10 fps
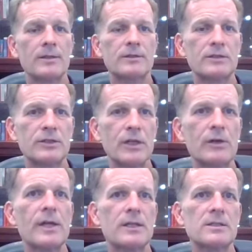a
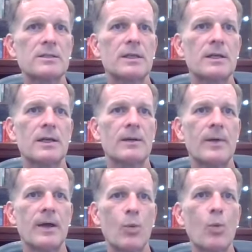serious
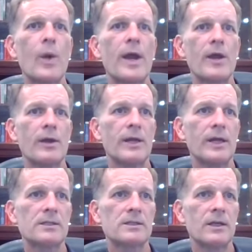uh,
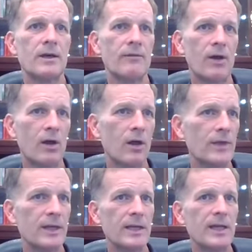awareness of all
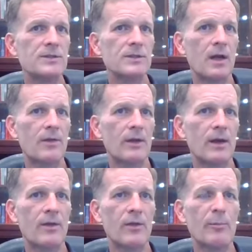the needs and all
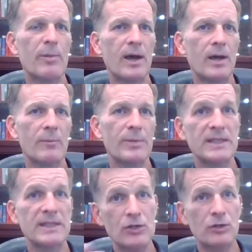the all the uh,
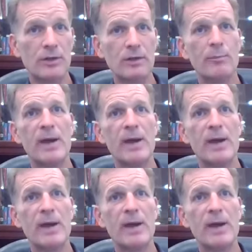potential, the,